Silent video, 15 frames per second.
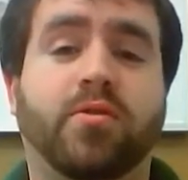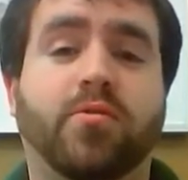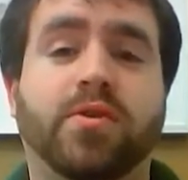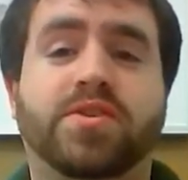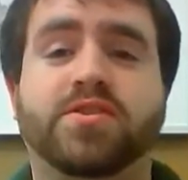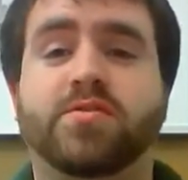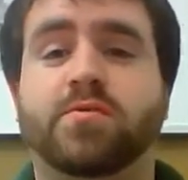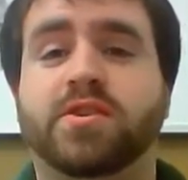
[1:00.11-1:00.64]

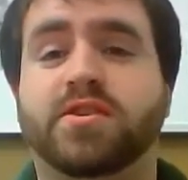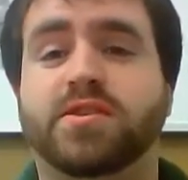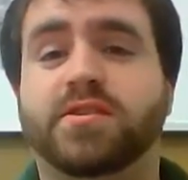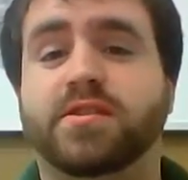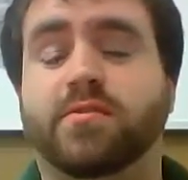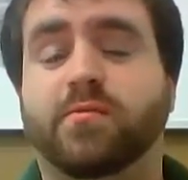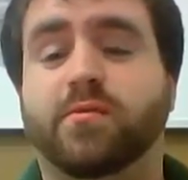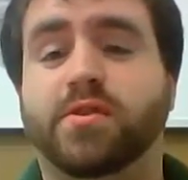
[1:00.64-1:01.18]
which
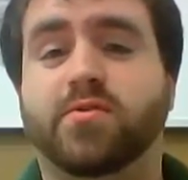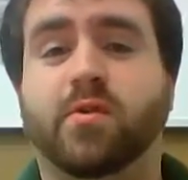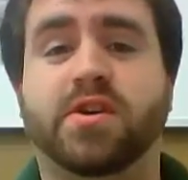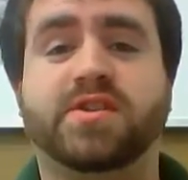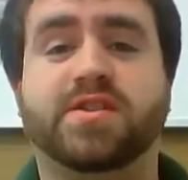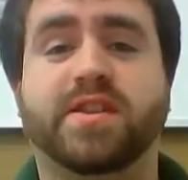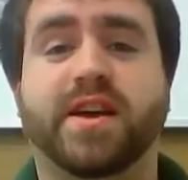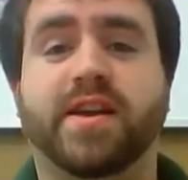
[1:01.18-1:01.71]

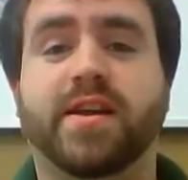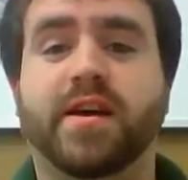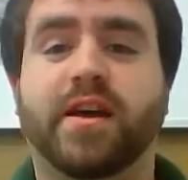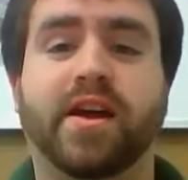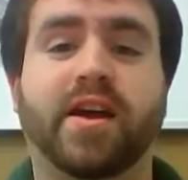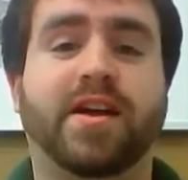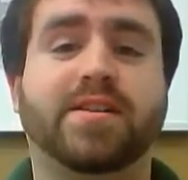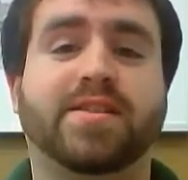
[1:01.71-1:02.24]
was that
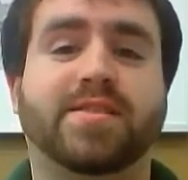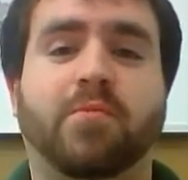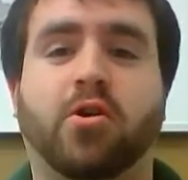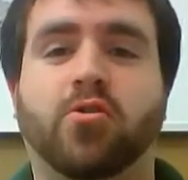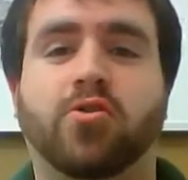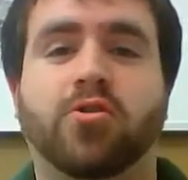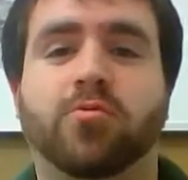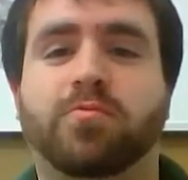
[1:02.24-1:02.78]
a
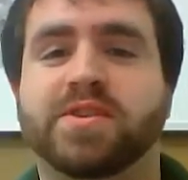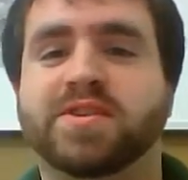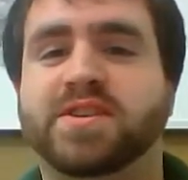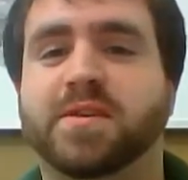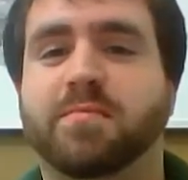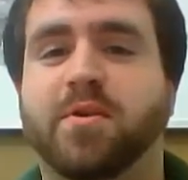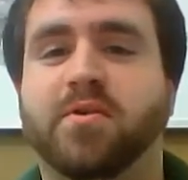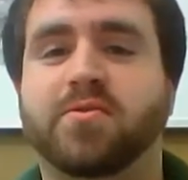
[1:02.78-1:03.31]
small group is
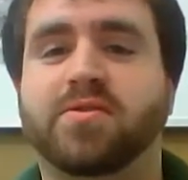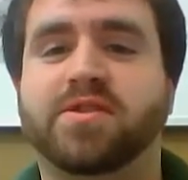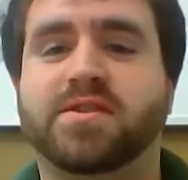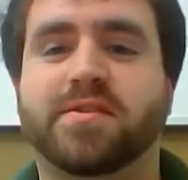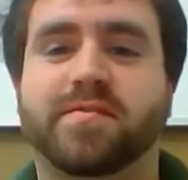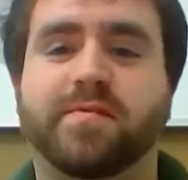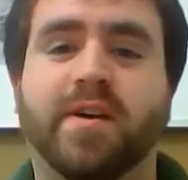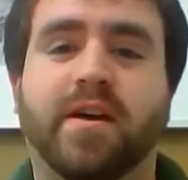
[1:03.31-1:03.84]
composed
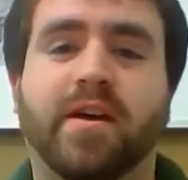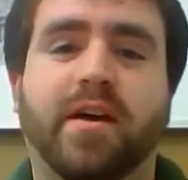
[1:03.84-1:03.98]
of